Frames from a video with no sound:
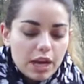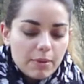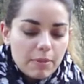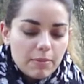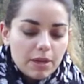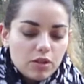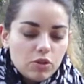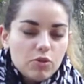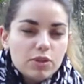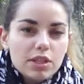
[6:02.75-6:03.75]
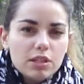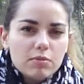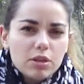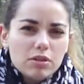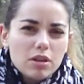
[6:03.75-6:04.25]
like maybe 2
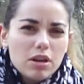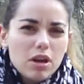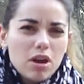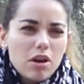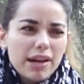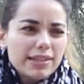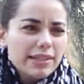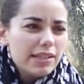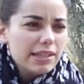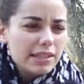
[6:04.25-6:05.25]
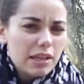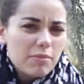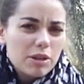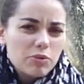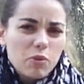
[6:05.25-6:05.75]
centimeters, or I think it's
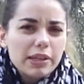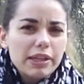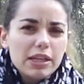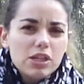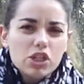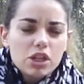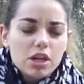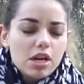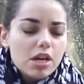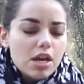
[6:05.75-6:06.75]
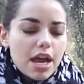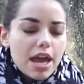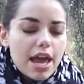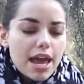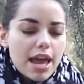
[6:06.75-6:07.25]
about 1 inch.
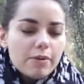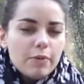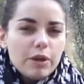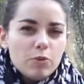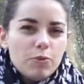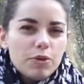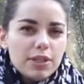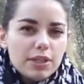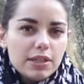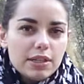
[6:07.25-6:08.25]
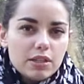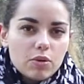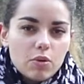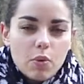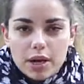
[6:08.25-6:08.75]
And when you put it in
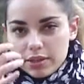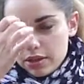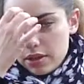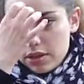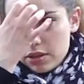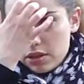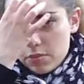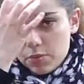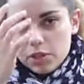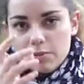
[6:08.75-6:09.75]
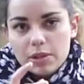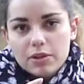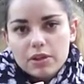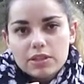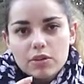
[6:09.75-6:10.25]
the water, the beauty
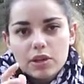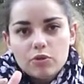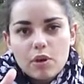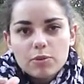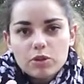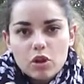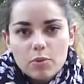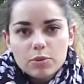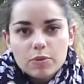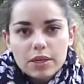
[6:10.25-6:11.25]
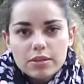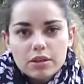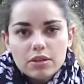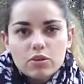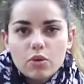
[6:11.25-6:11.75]
blender is going to absorb the
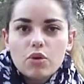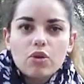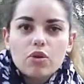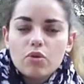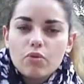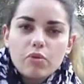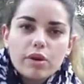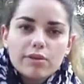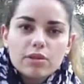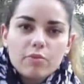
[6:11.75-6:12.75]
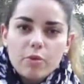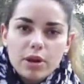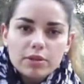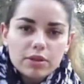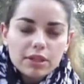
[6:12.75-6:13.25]
water, so go run some
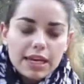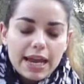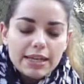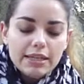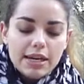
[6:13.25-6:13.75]
water again.